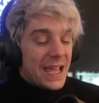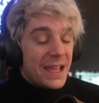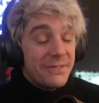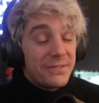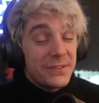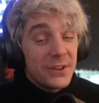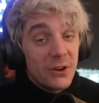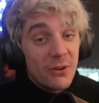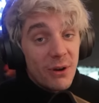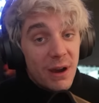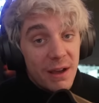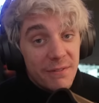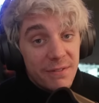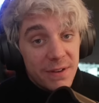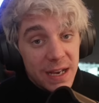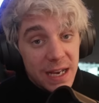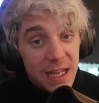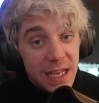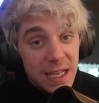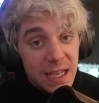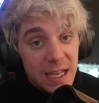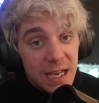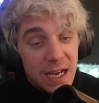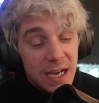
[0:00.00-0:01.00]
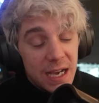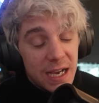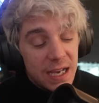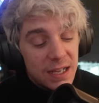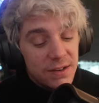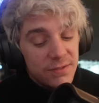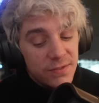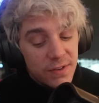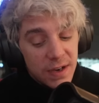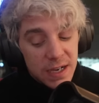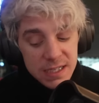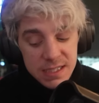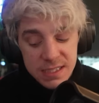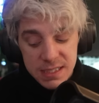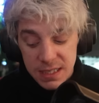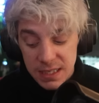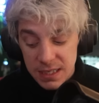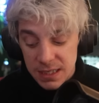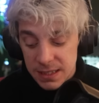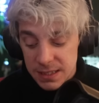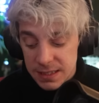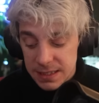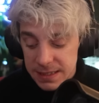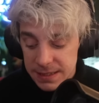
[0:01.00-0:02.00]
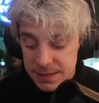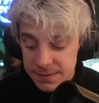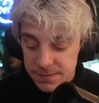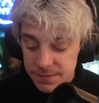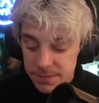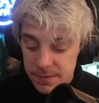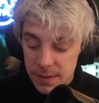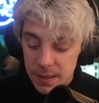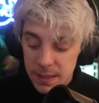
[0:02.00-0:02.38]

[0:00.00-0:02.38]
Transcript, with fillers: If you have any advice that you need,